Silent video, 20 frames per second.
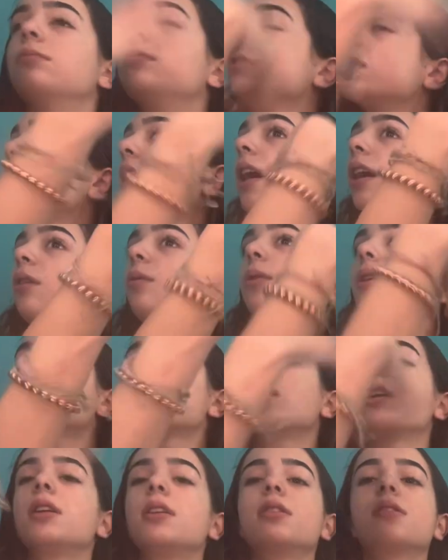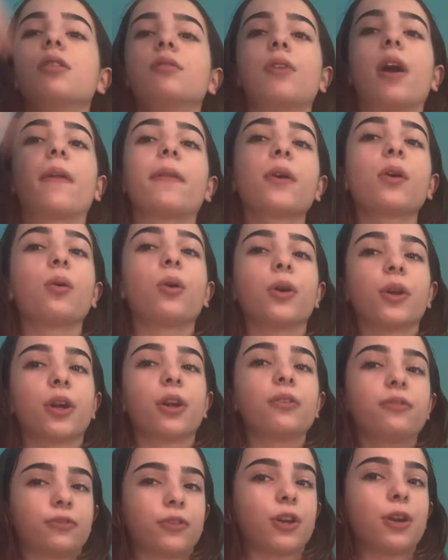tech week is around the corner
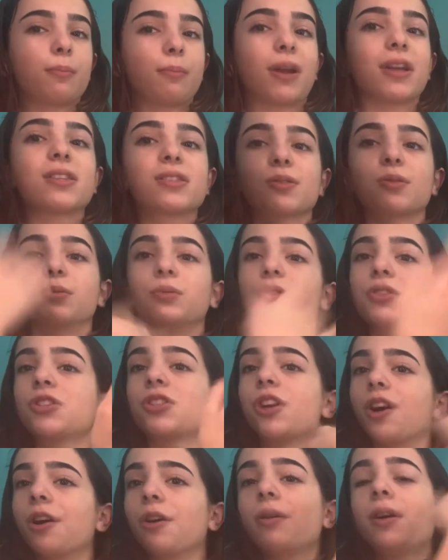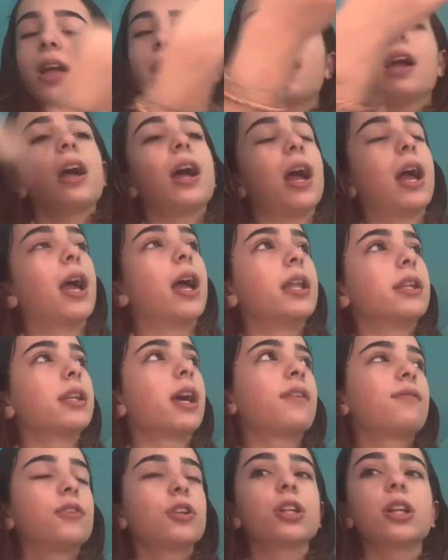for my school show, and I
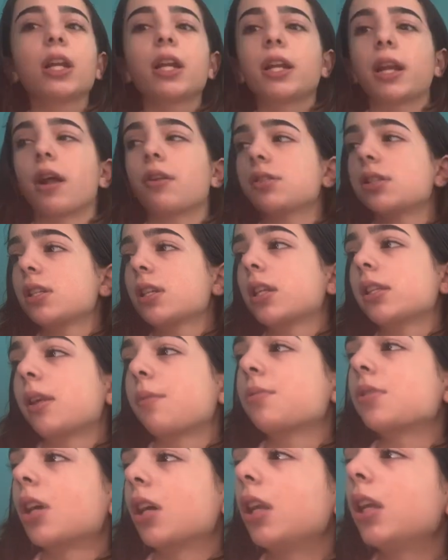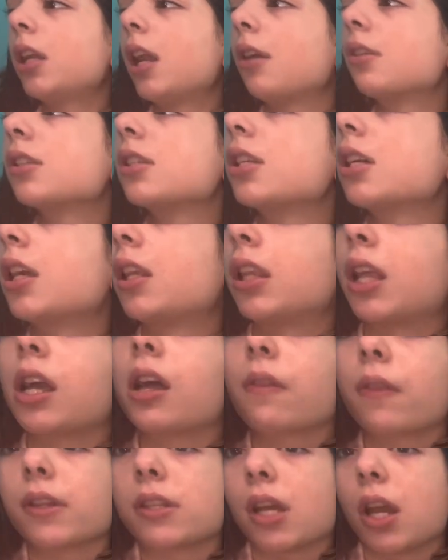figured I'd announce it because I was gonna announce it in like
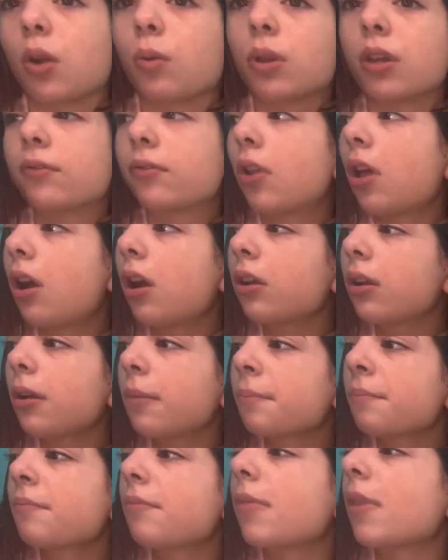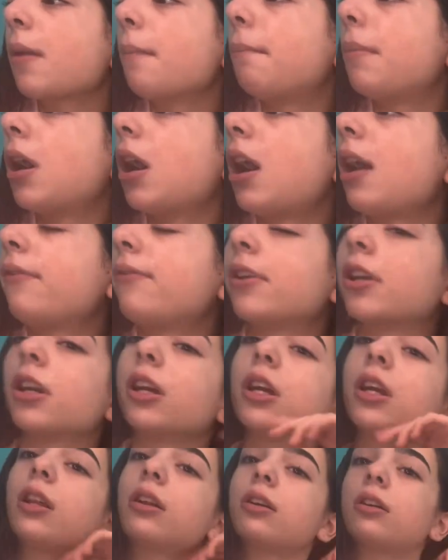the tech week vlog, but I
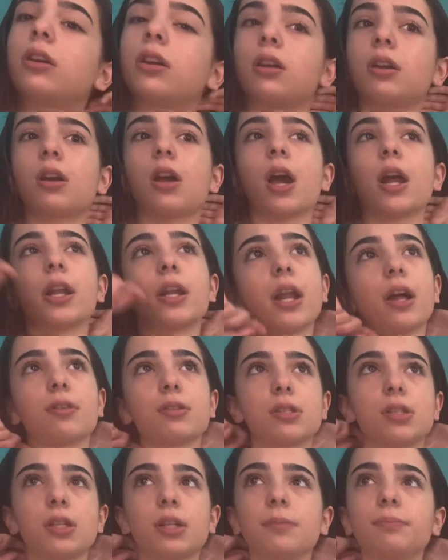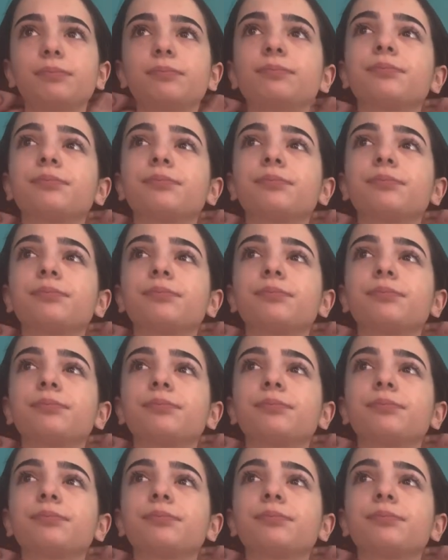figured I'd announce it